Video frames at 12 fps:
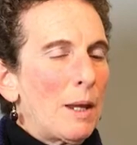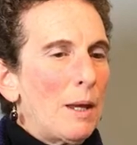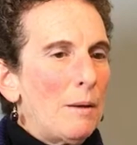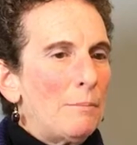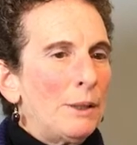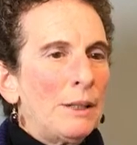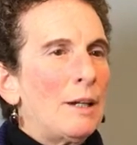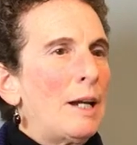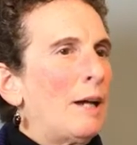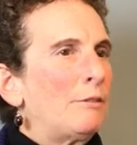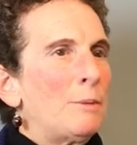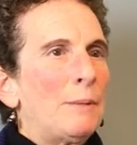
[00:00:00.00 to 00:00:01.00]
But not
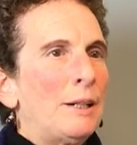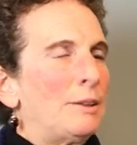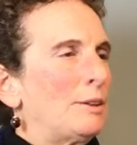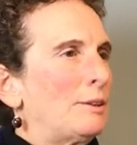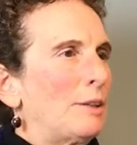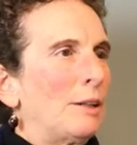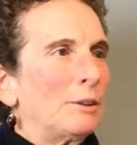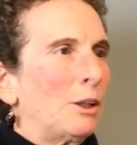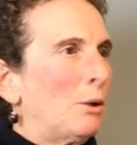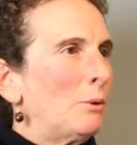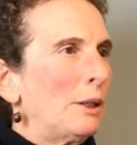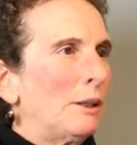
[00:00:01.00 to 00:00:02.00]
everybody's as
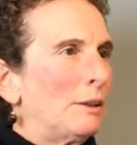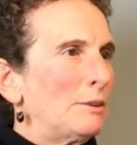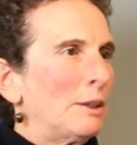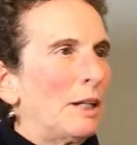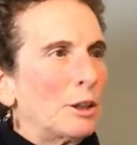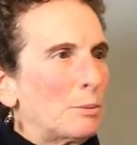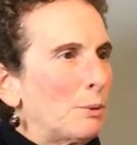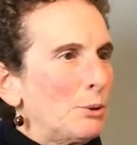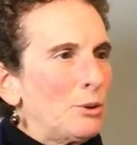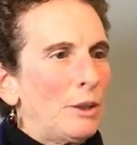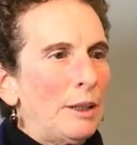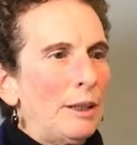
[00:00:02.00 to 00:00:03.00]
outgoing as the next
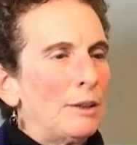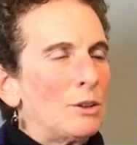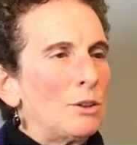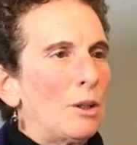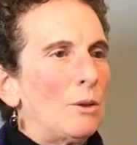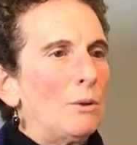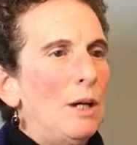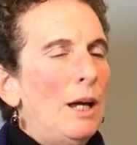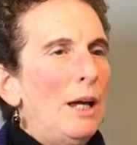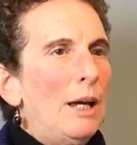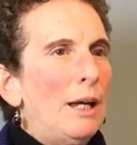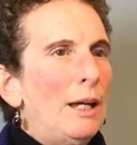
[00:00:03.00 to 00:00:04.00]
person, and so
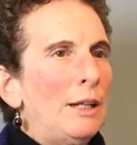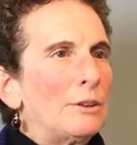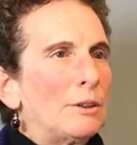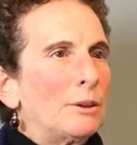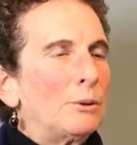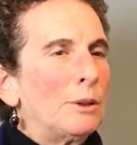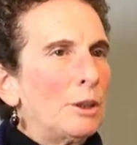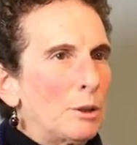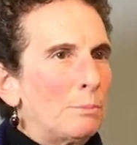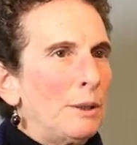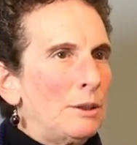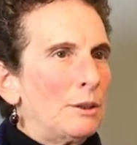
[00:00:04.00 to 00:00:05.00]
it's a
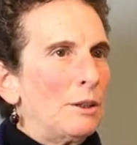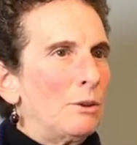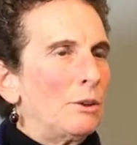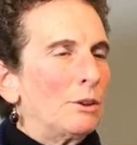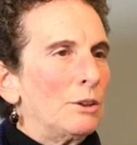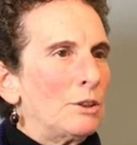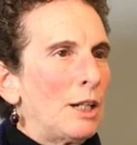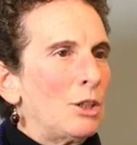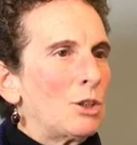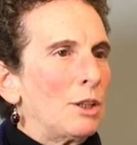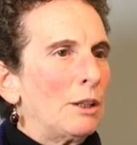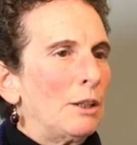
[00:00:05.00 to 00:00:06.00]
critical piece of the
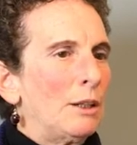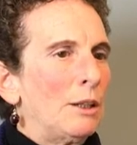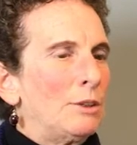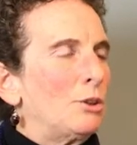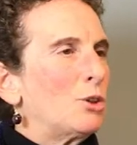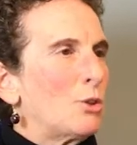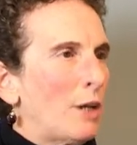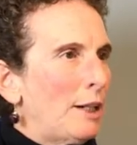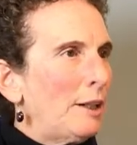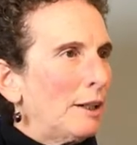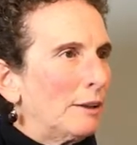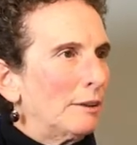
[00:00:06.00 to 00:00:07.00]
organization is the
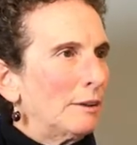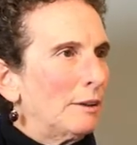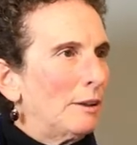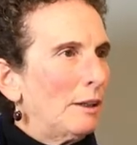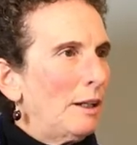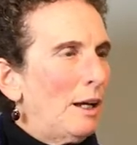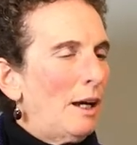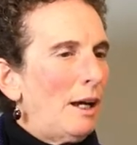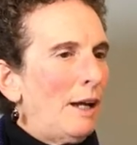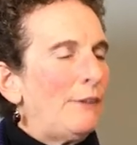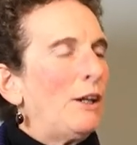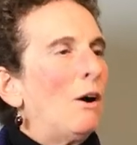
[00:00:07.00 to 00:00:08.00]
training,
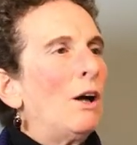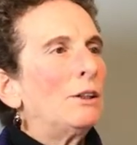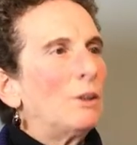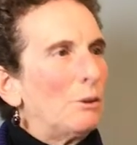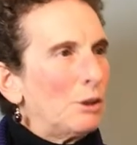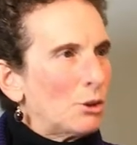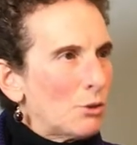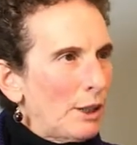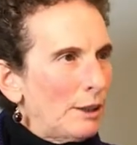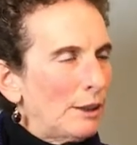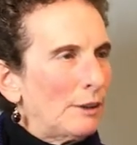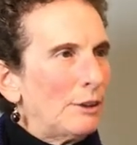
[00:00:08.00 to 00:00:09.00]
the ongoing training.